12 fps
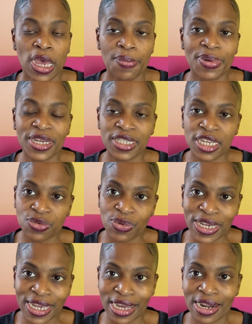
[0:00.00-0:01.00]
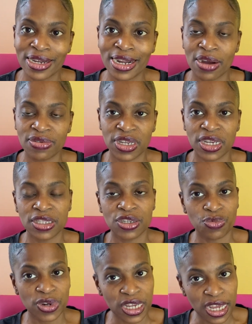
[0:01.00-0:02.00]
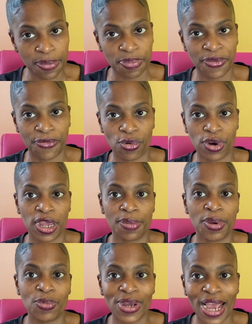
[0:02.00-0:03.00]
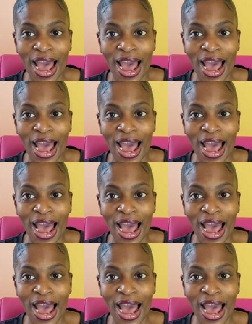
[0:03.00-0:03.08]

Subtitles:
Because as we get on our knees and we get before him and we